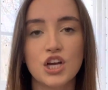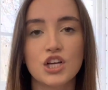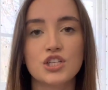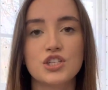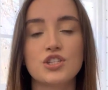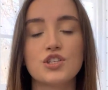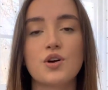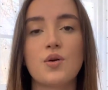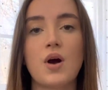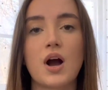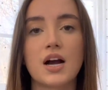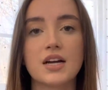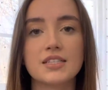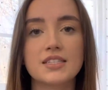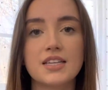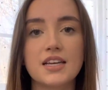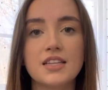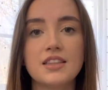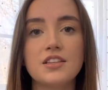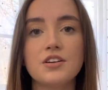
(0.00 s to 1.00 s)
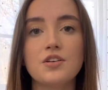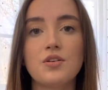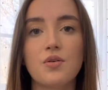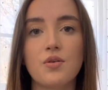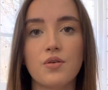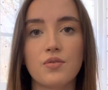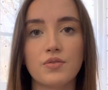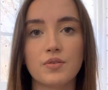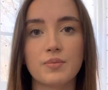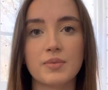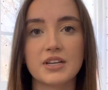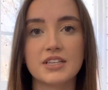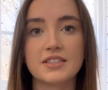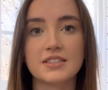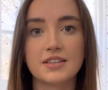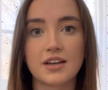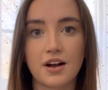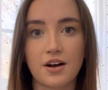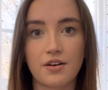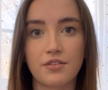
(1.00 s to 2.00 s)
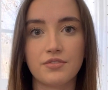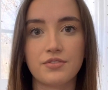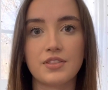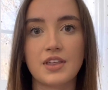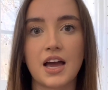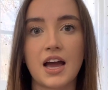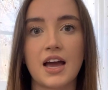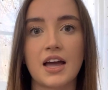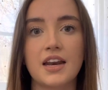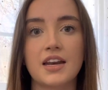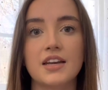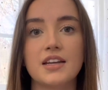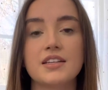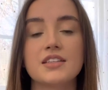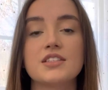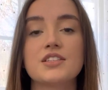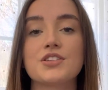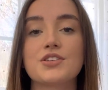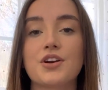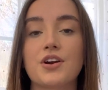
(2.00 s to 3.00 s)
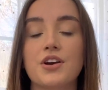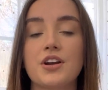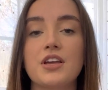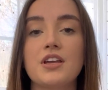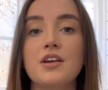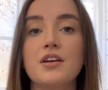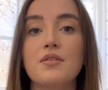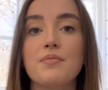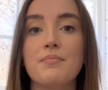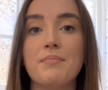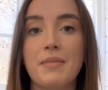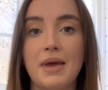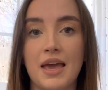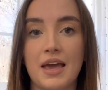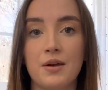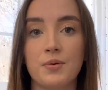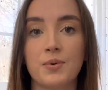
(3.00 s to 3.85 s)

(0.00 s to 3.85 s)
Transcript: So I set the goal for myself that starting May,